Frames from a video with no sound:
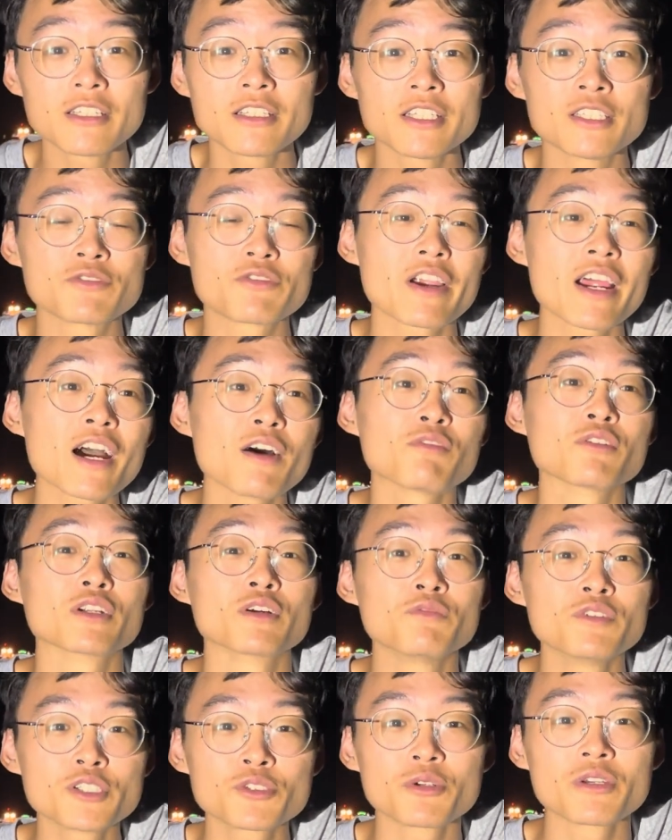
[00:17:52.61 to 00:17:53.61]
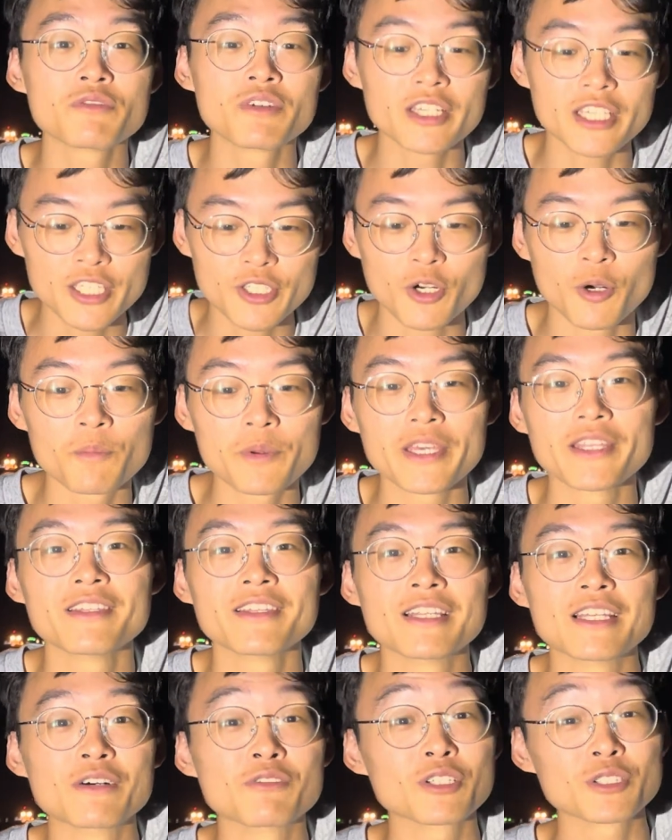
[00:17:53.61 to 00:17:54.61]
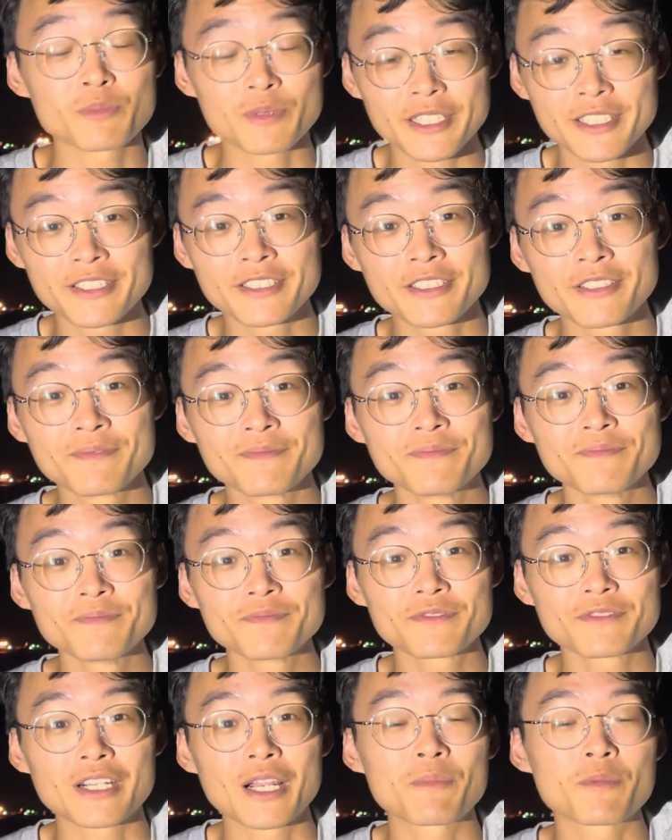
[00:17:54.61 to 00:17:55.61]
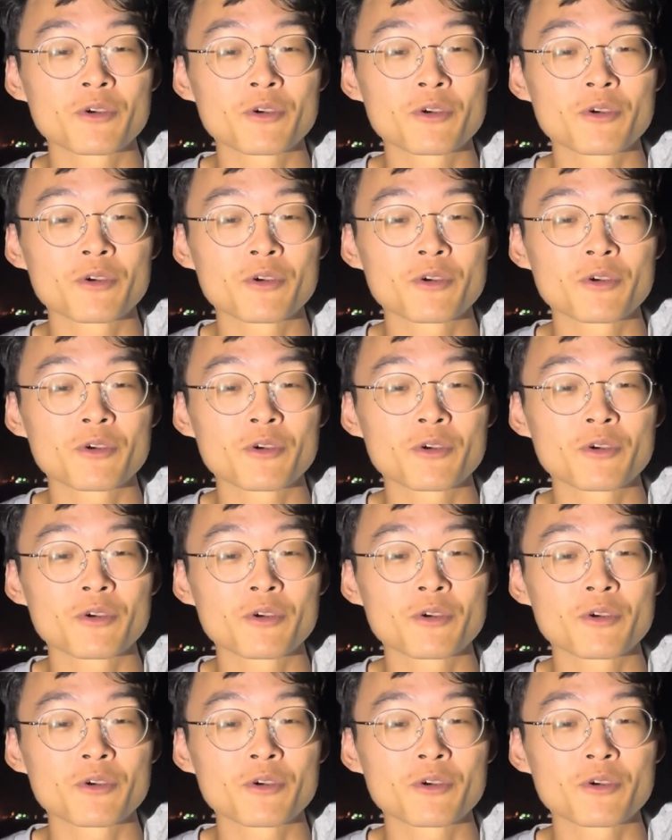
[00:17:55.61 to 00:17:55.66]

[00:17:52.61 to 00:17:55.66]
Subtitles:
It's very hard for the fish to even eat your bait in the first place, right?